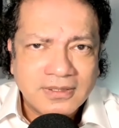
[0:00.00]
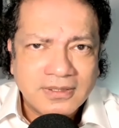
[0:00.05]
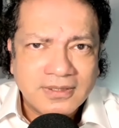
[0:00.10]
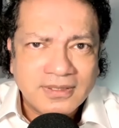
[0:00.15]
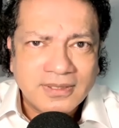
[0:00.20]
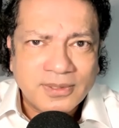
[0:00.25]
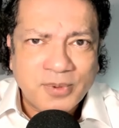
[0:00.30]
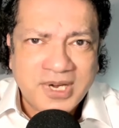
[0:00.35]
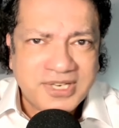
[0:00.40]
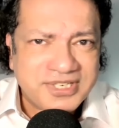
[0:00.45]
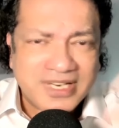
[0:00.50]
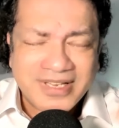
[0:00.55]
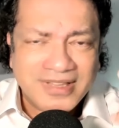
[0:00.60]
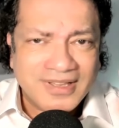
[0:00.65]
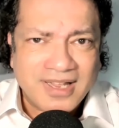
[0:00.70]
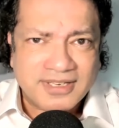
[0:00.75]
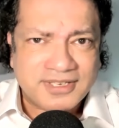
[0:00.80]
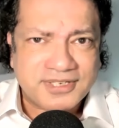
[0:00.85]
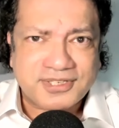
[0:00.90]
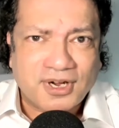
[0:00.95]
We sing
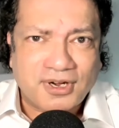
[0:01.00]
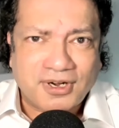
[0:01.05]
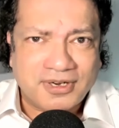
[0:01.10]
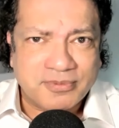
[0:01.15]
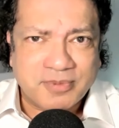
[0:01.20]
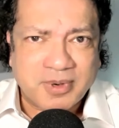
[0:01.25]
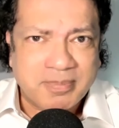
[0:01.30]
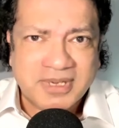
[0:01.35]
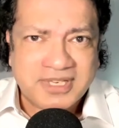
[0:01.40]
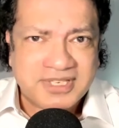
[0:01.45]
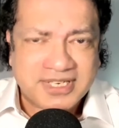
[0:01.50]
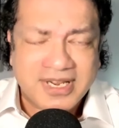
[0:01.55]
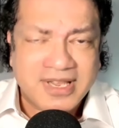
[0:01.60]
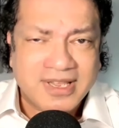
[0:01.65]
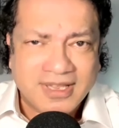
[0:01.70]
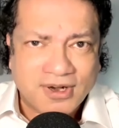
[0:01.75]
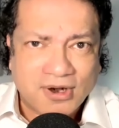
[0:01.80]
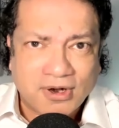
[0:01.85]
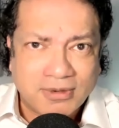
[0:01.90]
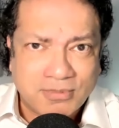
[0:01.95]
that song. We've been
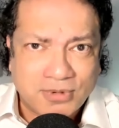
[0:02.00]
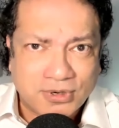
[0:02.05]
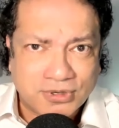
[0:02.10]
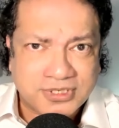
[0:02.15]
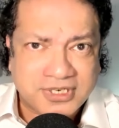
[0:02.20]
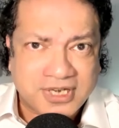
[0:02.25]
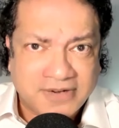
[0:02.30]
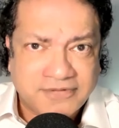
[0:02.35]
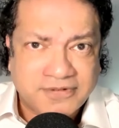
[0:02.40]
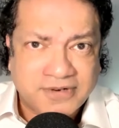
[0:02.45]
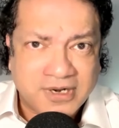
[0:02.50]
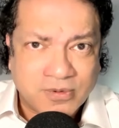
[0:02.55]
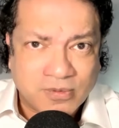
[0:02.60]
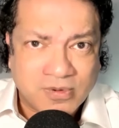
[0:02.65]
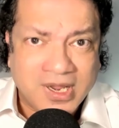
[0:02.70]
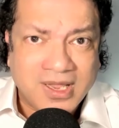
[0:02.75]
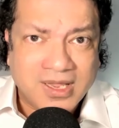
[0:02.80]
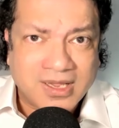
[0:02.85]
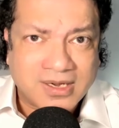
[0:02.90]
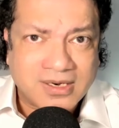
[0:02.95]
singing it almost every
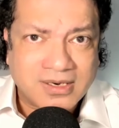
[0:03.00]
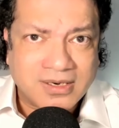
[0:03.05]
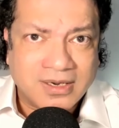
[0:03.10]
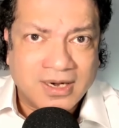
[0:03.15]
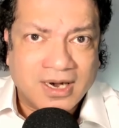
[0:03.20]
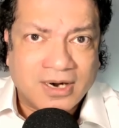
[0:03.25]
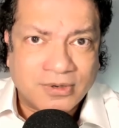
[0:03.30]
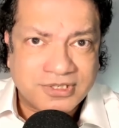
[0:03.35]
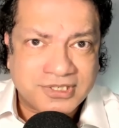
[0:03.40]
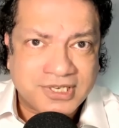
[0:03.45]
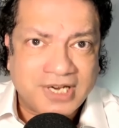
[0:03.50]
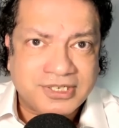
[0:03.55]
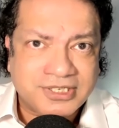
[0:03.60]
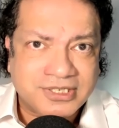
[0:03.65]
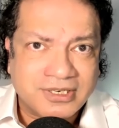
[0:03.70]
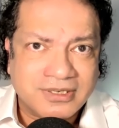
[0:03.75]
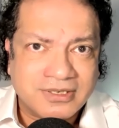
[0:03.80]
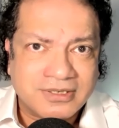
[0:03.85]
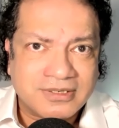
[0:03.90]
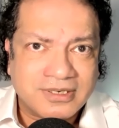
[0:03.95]
week in our
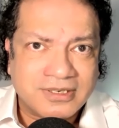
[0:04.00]
sessions.